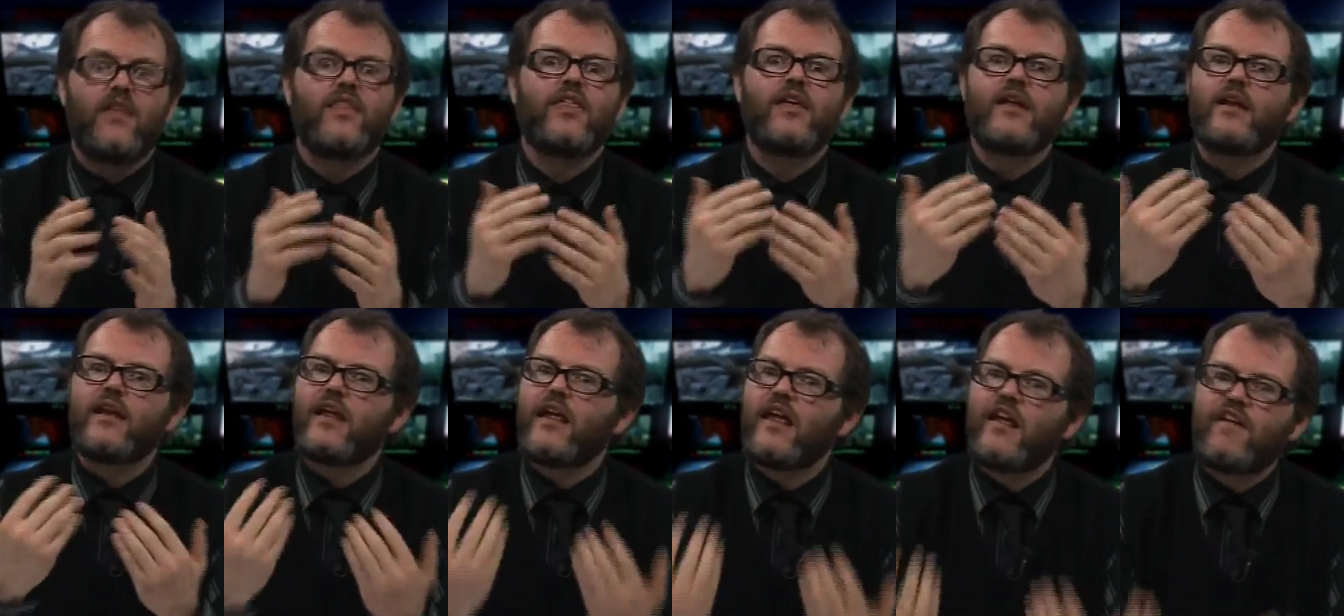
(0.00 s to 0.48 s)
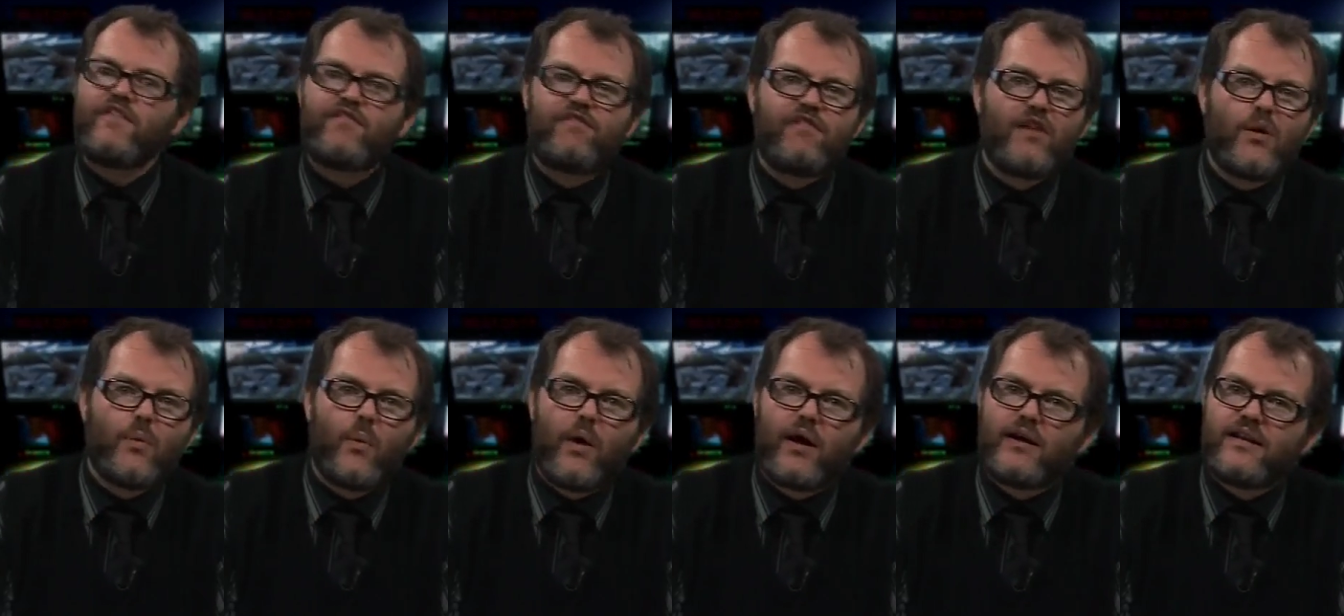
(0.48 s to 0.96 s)
then
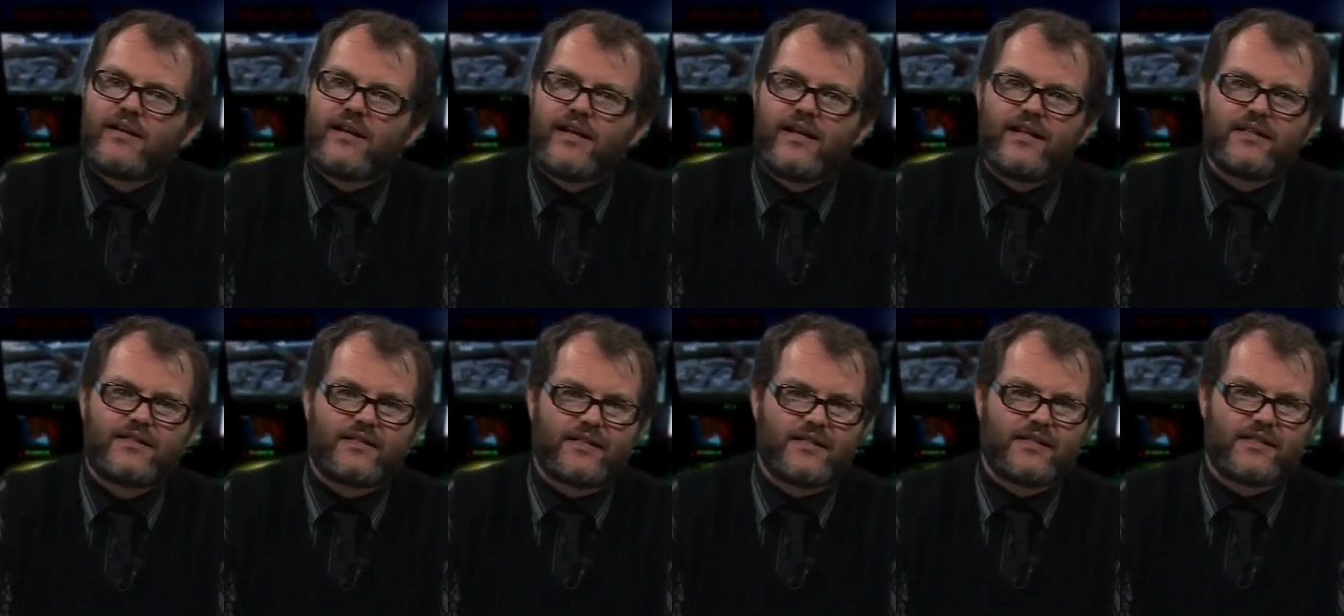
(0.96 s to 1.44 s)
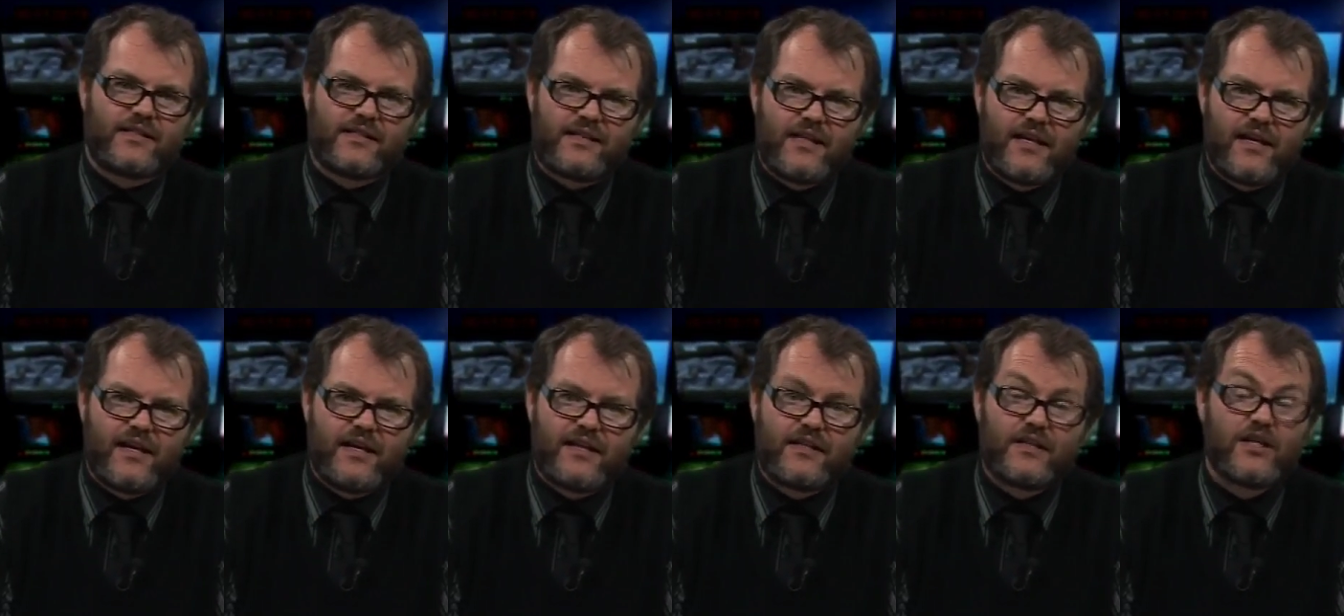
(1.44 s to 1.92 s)
everyone needs to
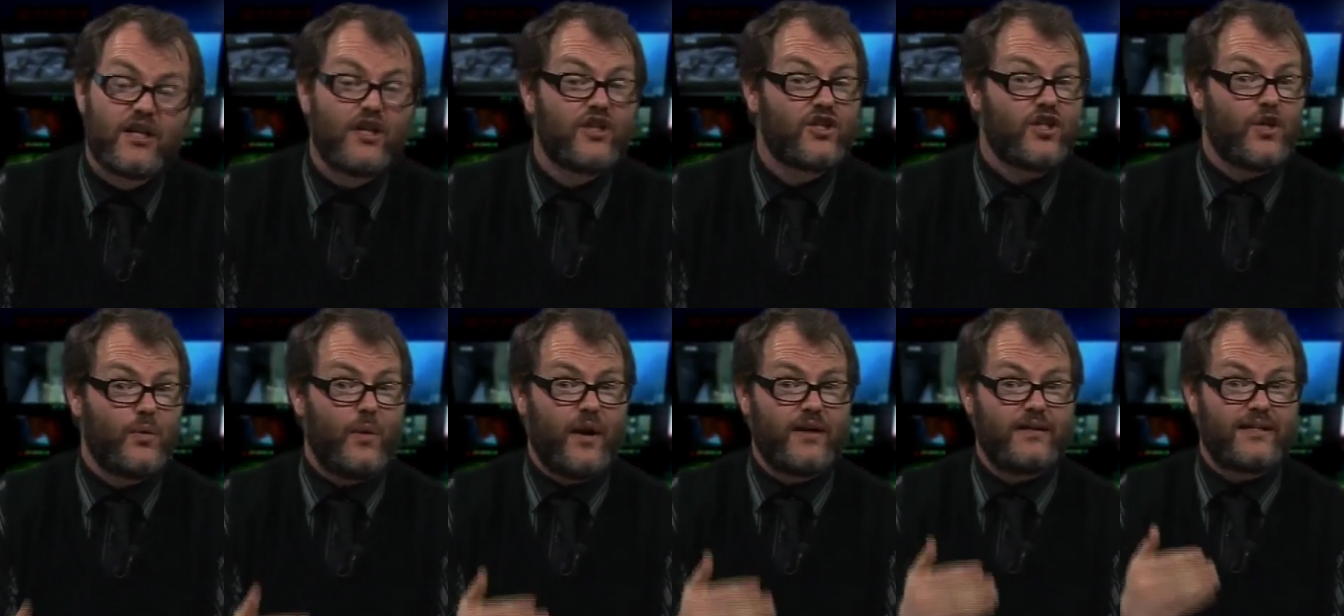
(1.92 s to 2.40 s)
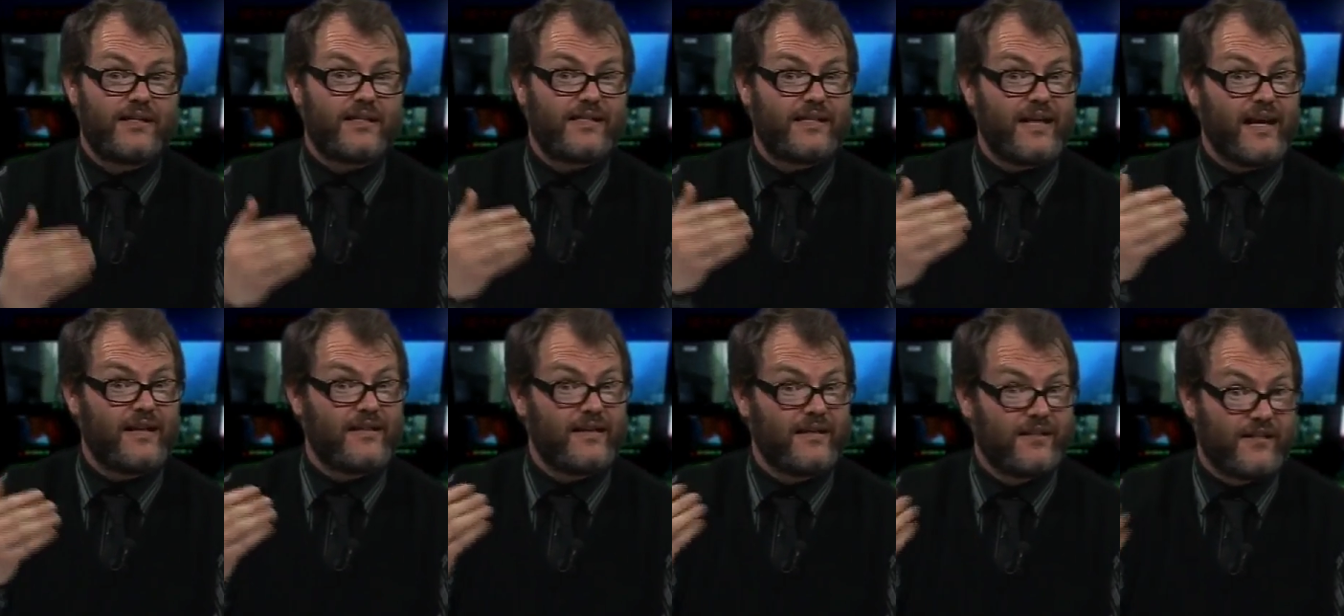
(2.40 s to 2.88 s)
see it to
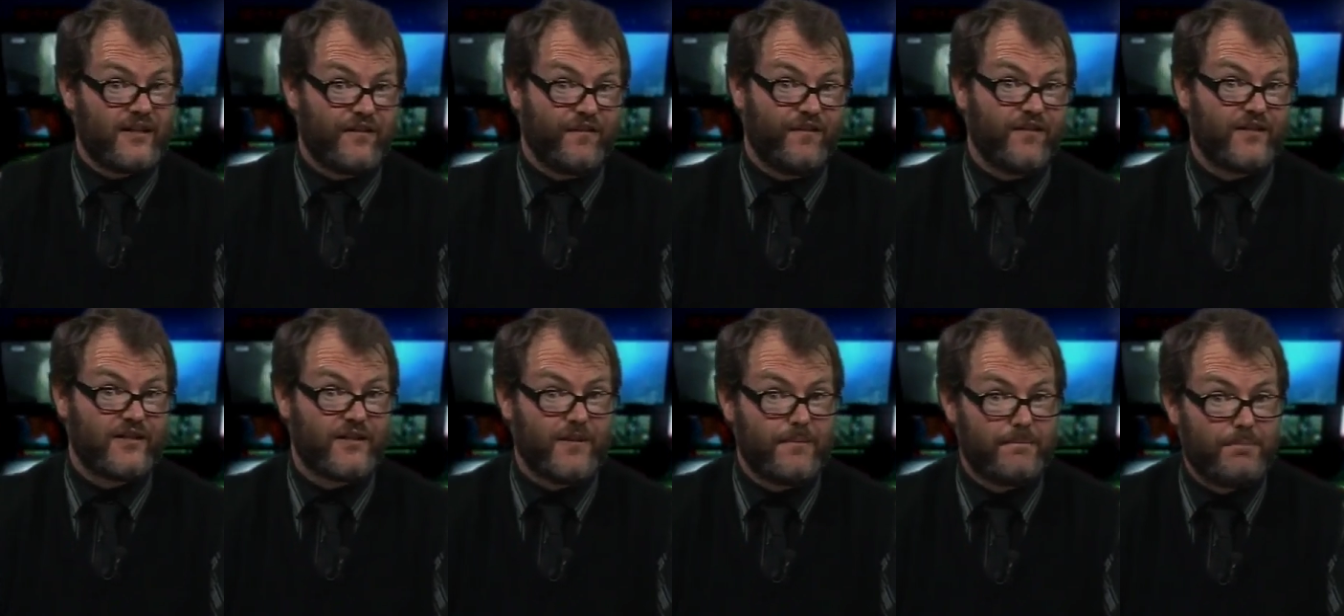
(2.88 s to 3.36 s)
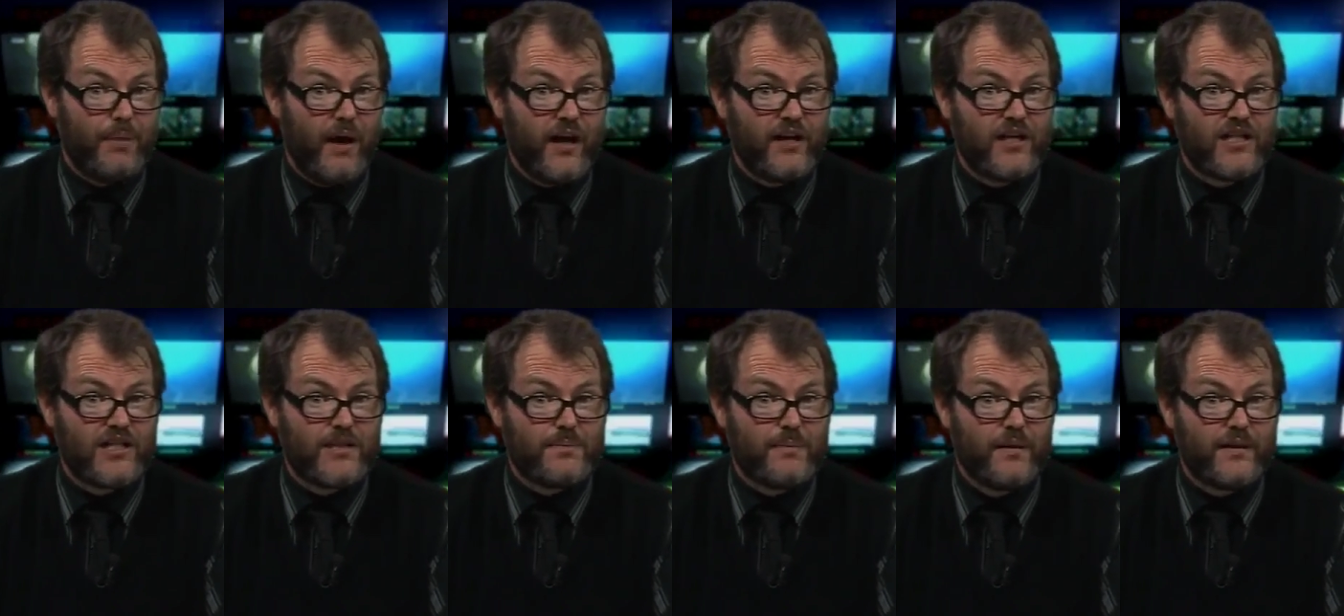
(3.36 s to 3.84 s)
understand the difference in
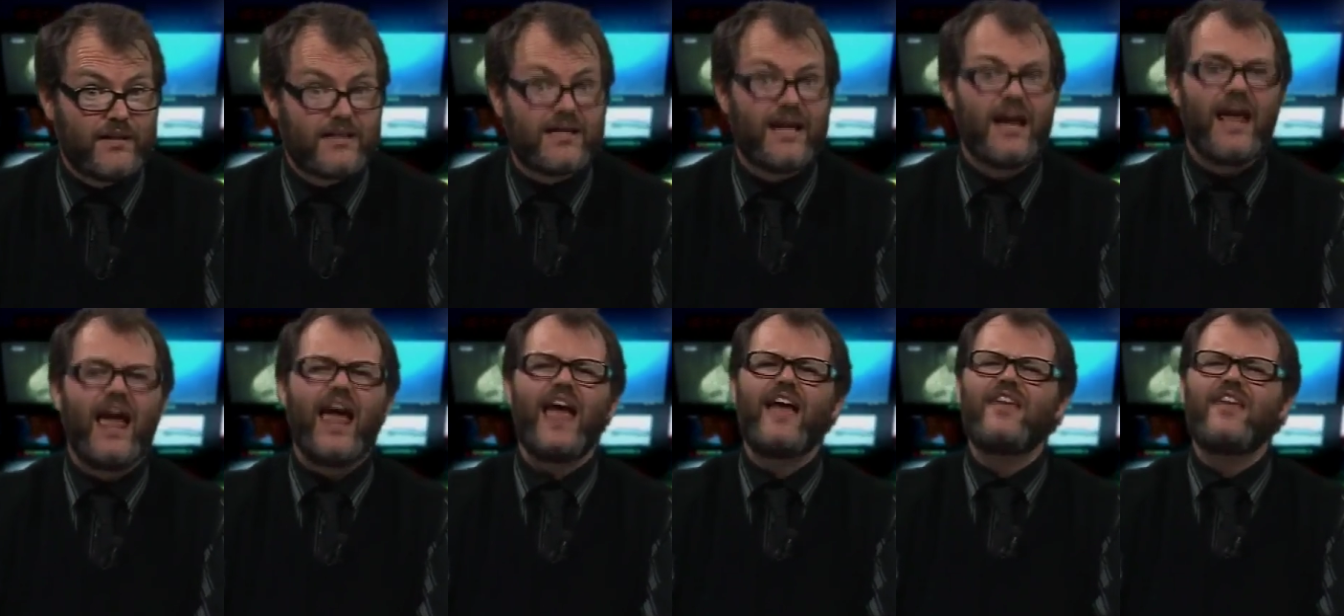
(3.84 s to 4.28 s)
punishments.